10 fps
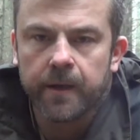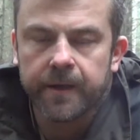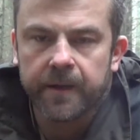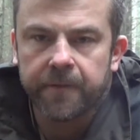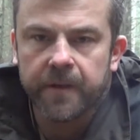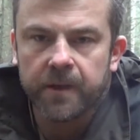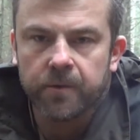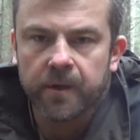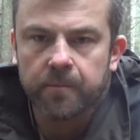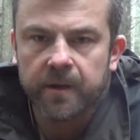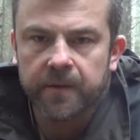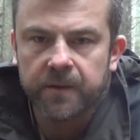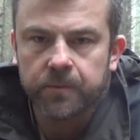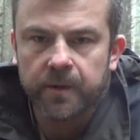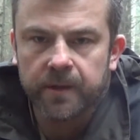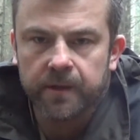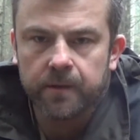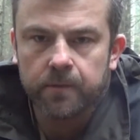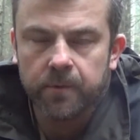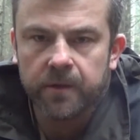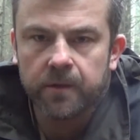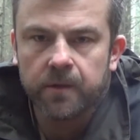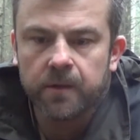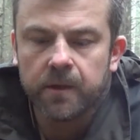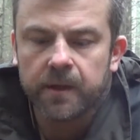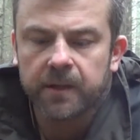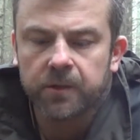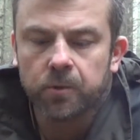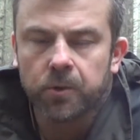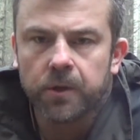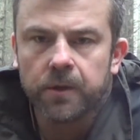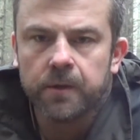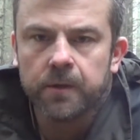and I think you can buy this one with a gut hook